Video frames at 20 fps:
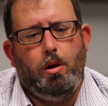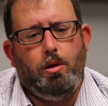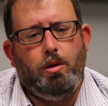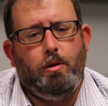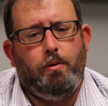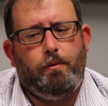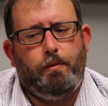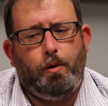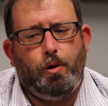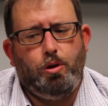
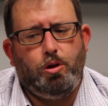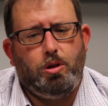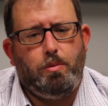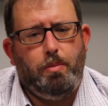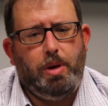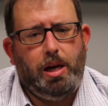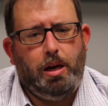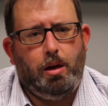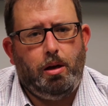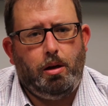the first
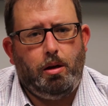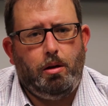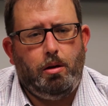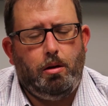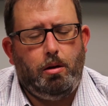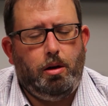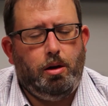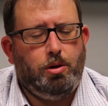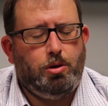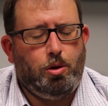meeting
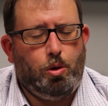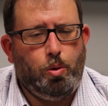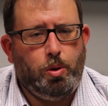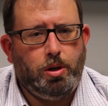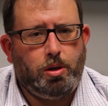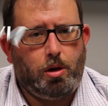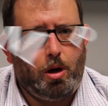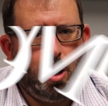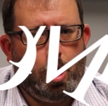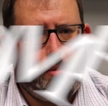is
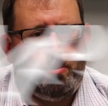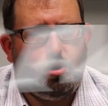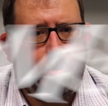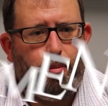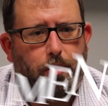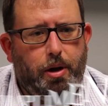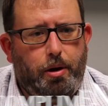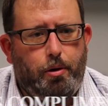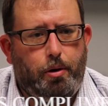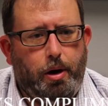always
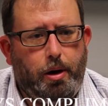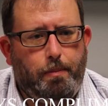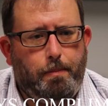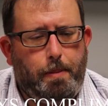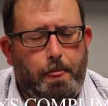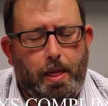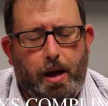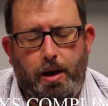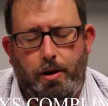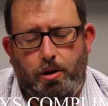complimentary.
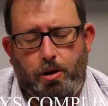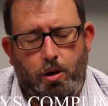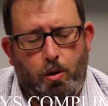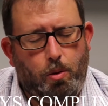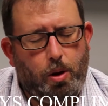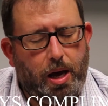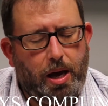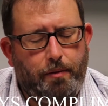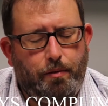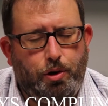I
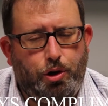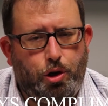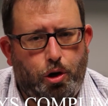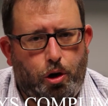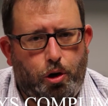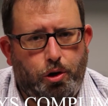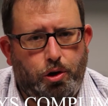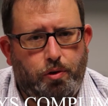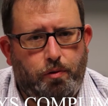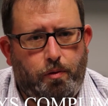don't have a
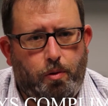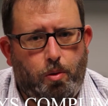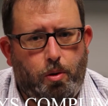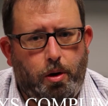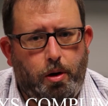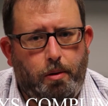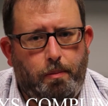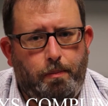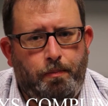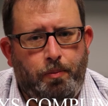charge for it.